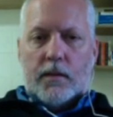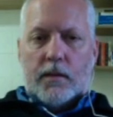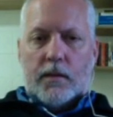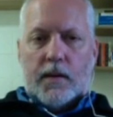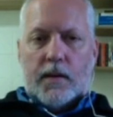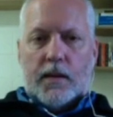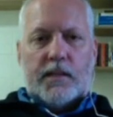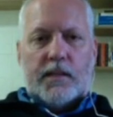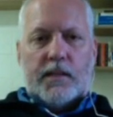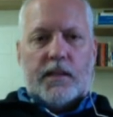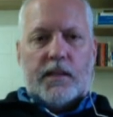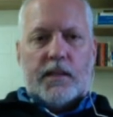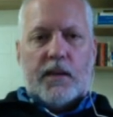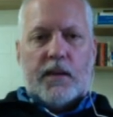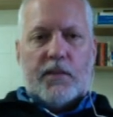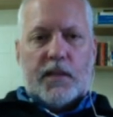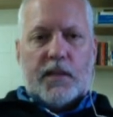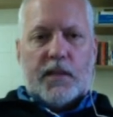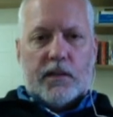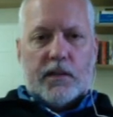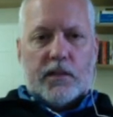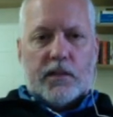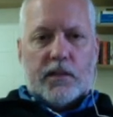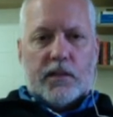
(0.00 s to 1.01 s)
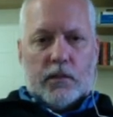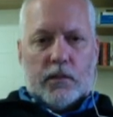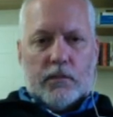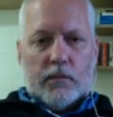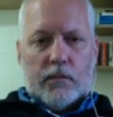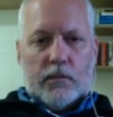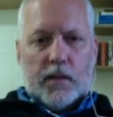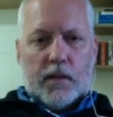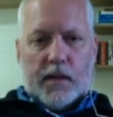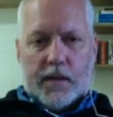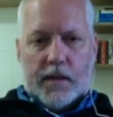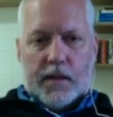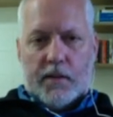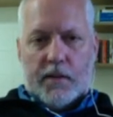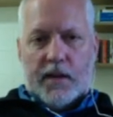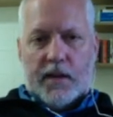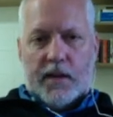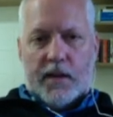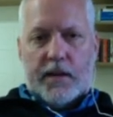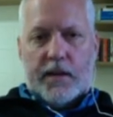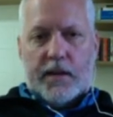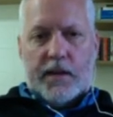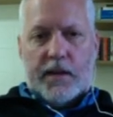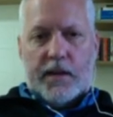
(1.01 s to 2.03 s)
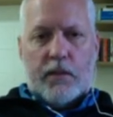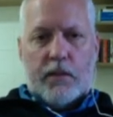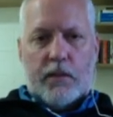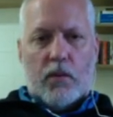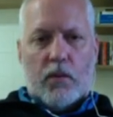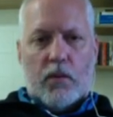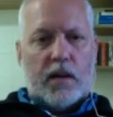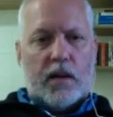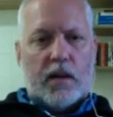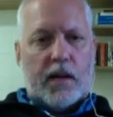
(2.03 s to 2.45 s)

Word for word: I see that everything's cool. I got my ADA1,